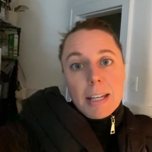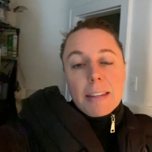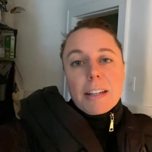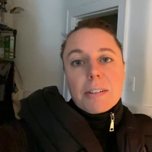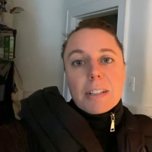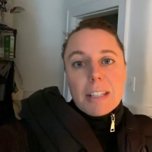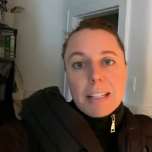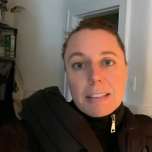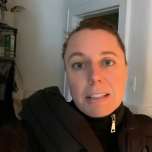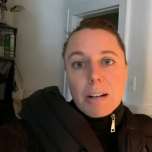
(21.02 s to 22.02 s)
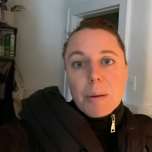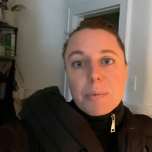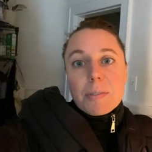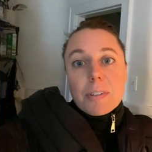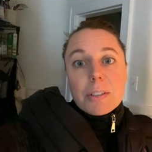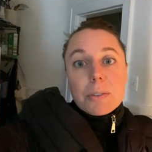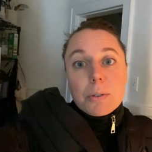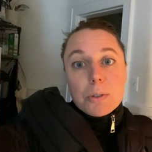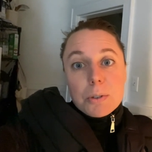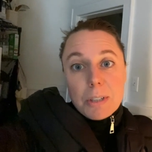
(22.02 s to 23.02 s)
They realize that crabs are very
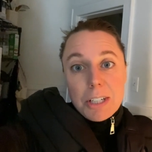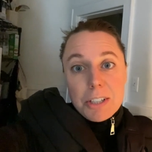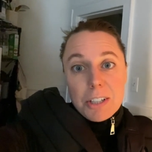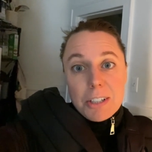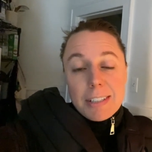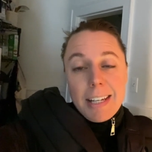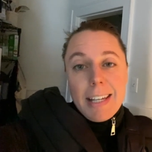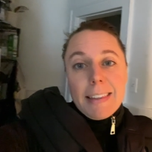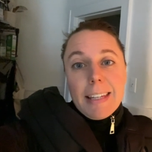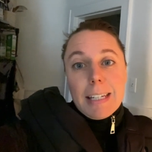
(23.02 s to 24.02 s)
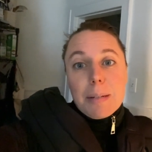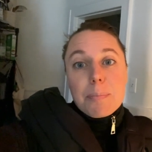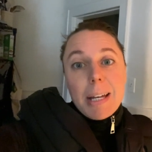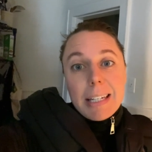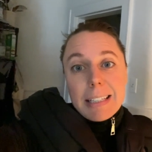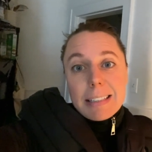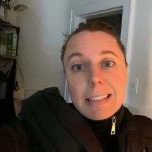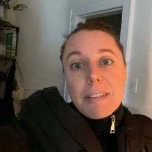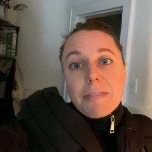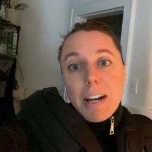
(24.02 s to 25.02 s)
social creatures. They need buddies.
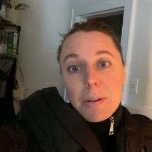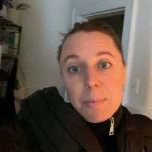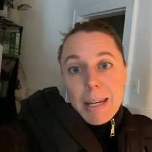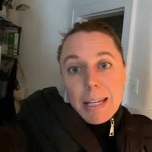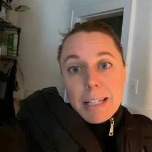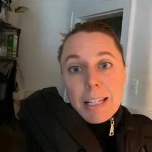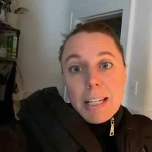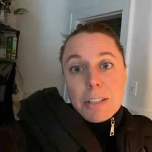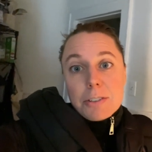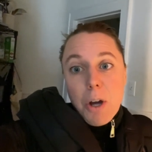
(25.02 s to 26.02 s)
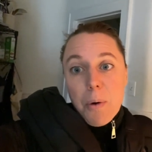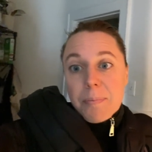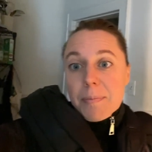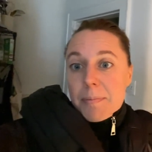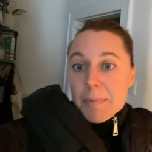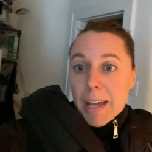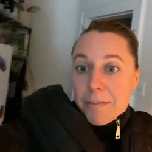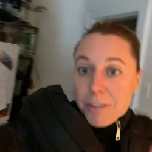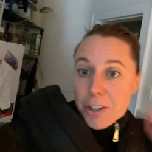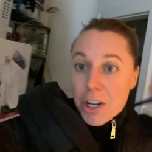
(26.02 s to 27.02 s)
They found me. So
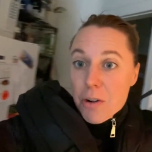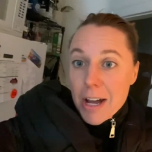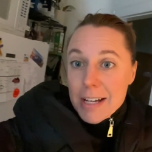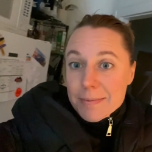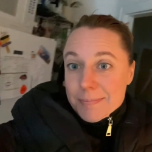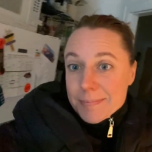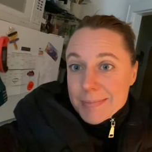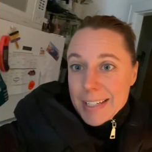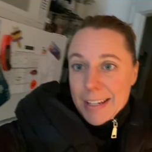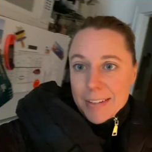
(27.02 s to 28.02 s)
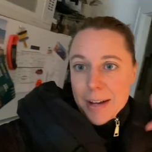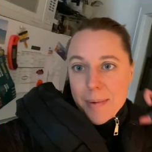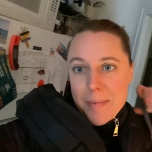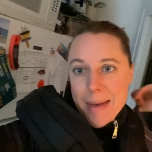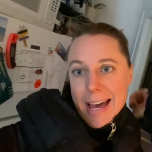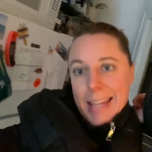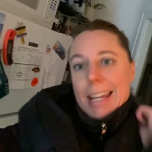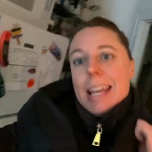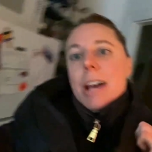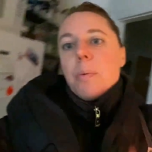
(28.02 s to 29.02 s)
after yoga, I've got my mat.
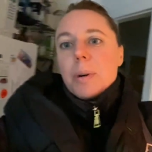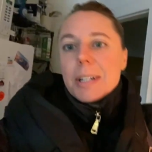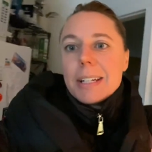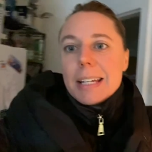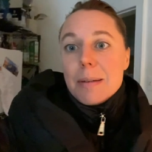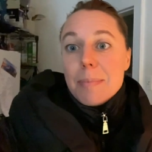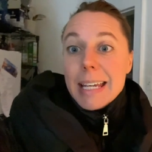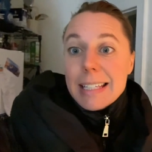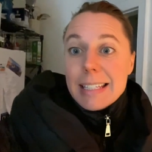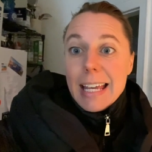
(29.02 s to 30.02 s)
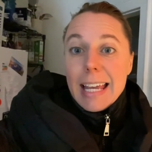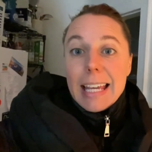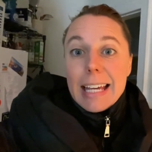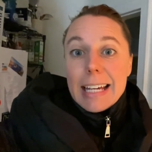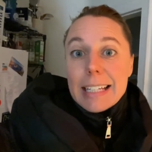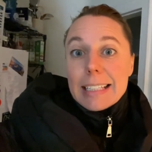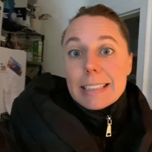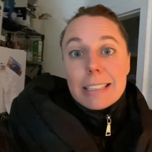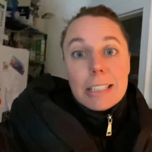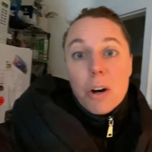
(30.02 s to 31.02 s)
We're gonna meet
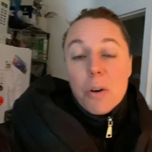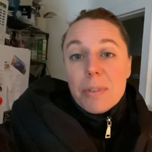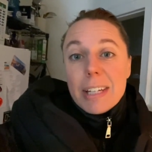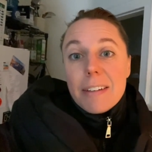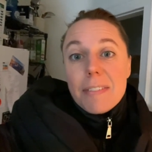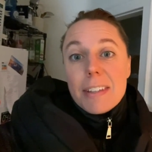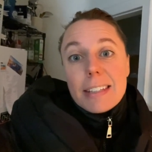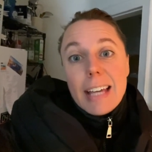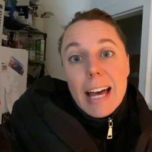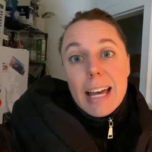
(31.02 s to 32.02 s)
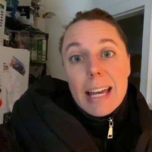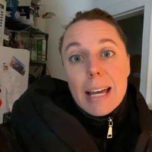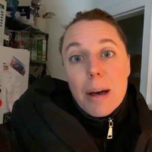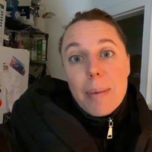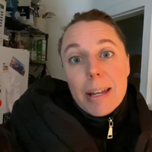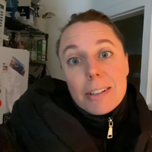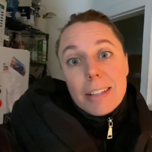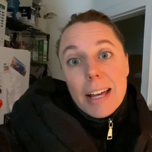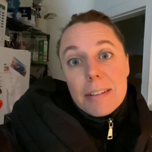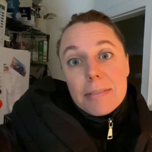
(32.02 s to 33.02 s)
and hopefully give this guy a better
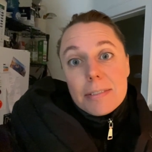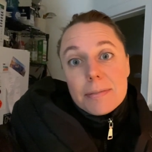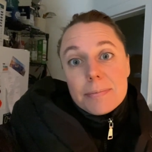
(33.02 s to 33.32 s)
life.